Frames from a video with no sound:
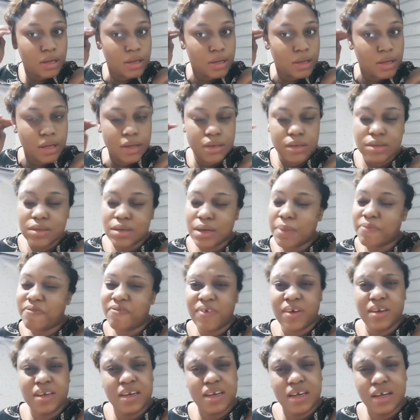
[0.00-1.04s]
And I
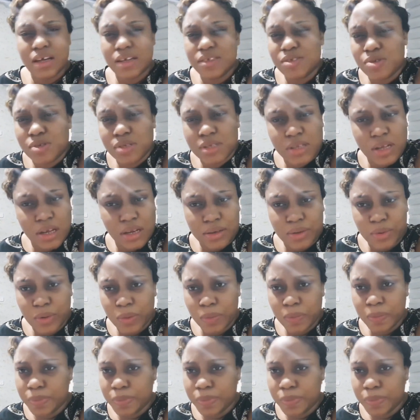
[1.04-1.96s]
finally had to stand up